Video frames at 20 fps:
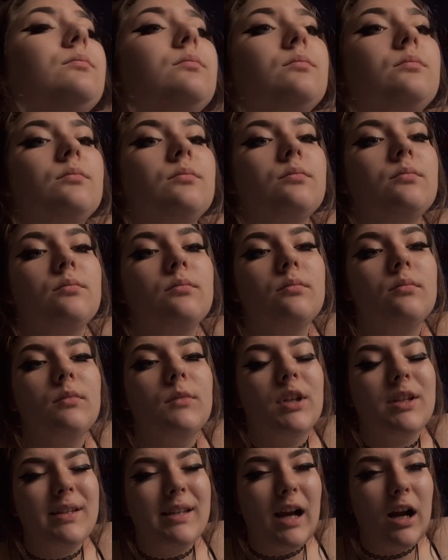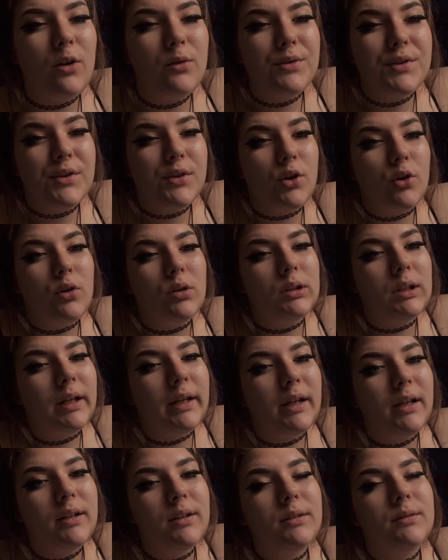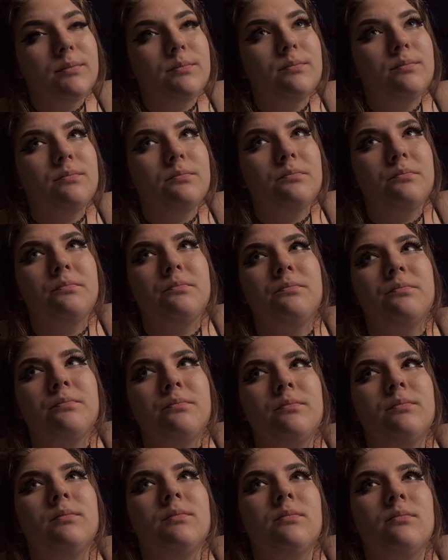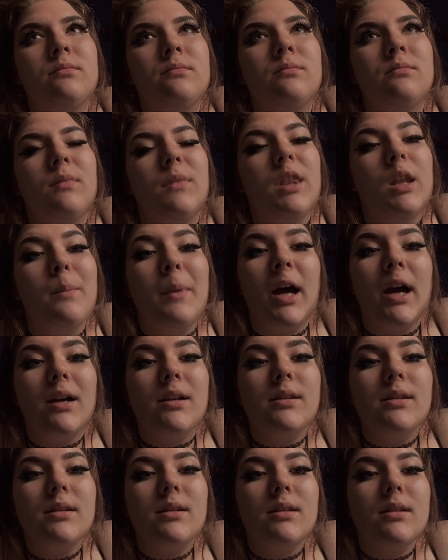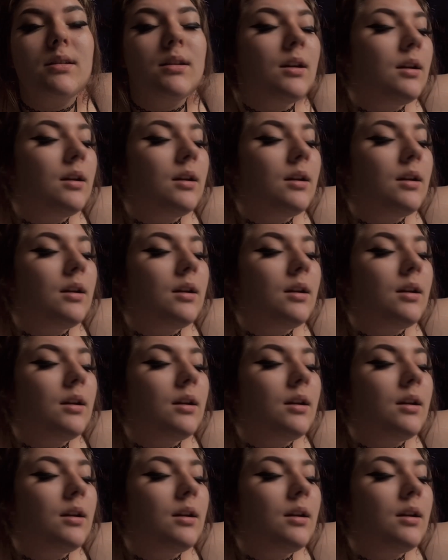the sound's not like the best.